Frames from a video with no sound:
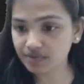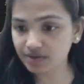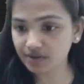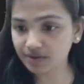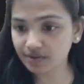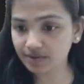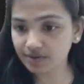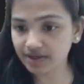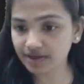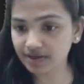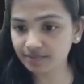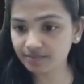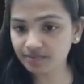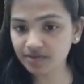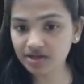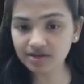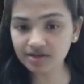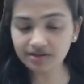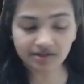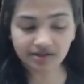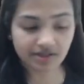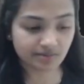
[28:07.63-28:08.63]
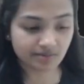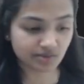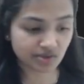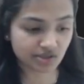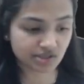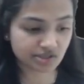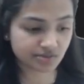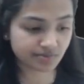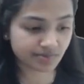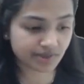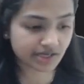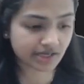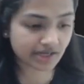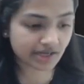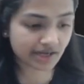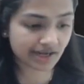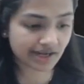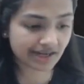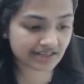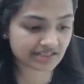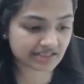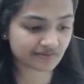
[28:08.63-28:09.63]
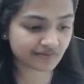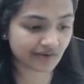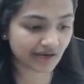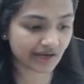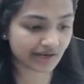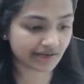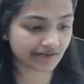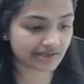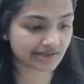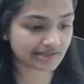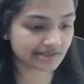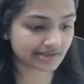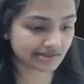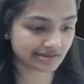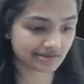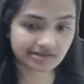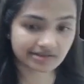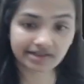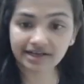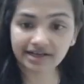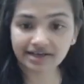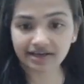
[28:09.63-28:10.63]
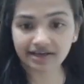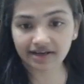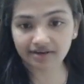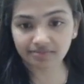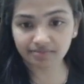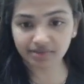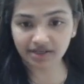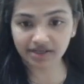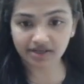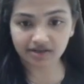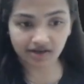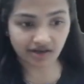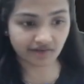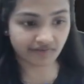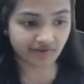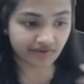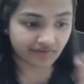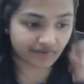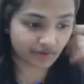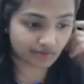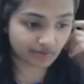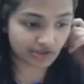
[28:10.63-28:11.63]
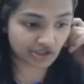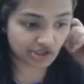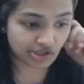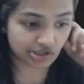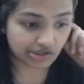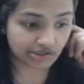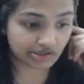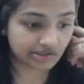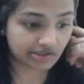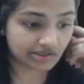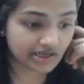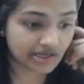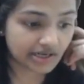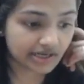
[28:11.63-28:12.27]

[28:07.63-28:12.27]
Okay, they must be as far as they can be away from each other.